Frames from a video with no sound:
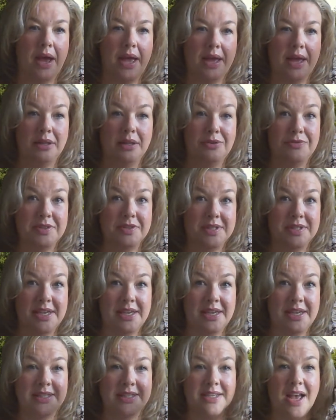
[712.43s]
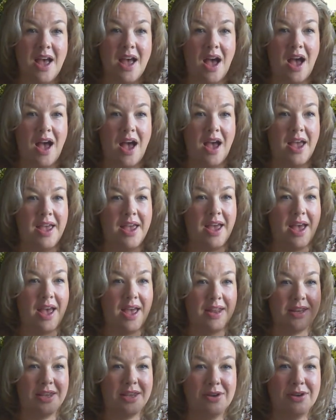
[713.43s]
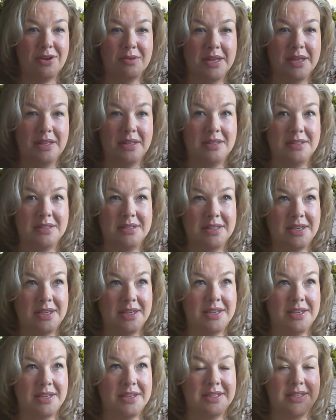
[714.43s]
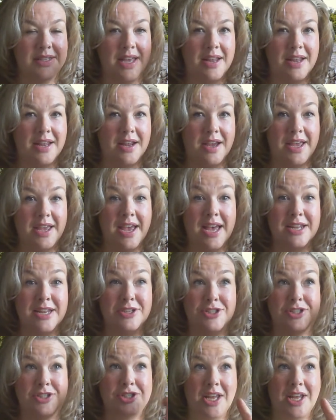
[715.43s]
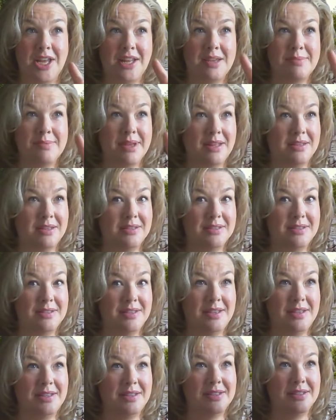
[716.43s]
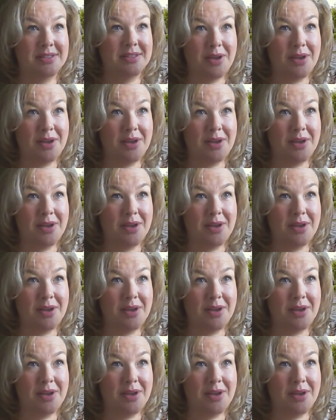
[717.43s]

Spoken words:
I had loofah seeds, I had cucamelon seeds, and I had jelly melon seeds.